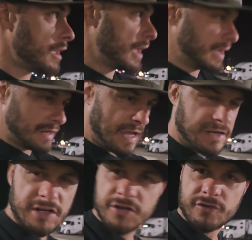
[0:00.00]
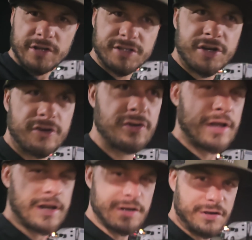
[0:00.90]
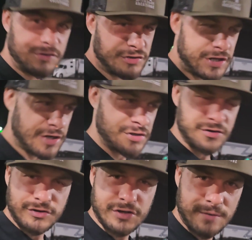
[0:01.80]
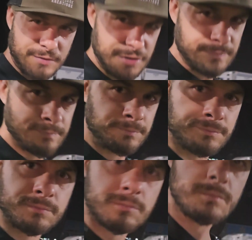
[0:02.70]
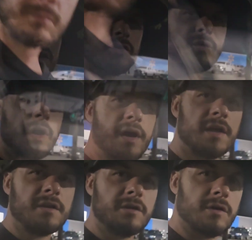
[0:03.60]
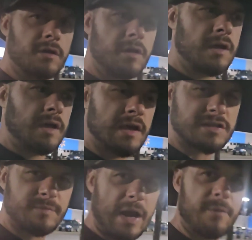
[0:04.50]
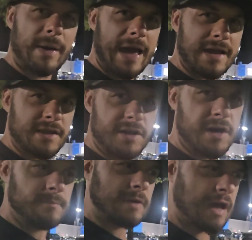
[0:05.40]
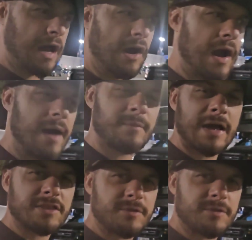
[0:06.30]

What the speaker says: a 90-degree turn at an intersection or something. Now, another one is about backing up. Now, I'm not the